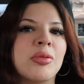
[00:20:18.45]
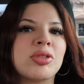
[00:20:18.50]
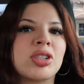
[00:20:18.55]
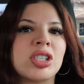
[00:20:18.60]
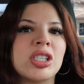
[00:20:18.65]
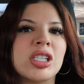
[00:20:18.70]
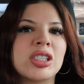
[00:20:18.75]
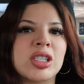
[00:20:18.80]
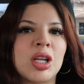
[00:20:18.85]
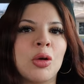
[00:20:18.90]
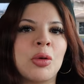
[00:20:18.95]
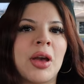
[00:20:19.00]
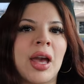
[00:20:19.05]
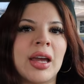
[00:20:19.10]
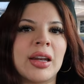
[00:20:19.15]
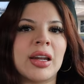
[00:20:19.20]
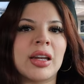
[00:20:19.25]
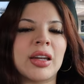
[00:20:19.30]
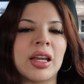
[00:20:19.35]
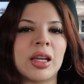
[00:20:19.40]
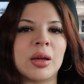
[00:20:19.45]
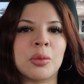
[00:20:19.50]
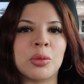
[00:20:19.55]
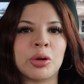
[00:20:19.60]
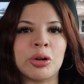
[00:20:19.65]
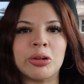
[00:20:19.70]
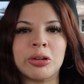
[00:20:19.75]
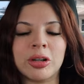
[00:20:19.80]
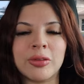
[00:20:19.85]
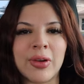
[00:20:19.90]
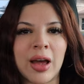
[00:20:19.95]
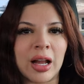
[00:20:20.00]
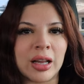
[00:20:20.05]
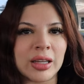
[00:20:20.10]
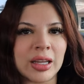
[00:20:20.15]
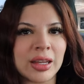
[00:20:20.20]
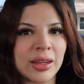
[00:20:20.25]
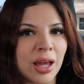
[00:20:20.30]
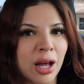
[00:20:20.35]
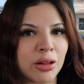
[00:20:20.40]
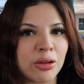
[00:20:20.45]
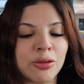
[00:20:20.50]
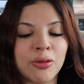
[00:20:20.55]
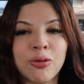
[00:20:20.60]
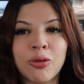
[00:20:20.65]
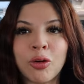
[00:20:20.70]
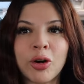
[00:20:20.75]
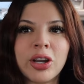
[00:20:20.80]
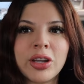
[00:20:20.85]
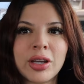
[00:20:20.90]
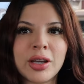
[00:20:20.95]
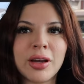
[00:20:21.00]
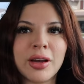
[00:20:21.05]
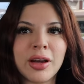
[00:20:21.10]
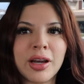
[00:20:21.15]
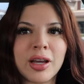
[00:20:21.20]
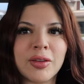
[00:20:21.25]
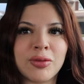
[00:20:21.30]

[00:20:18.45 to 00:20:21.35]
She is located in Moreno Valley, California.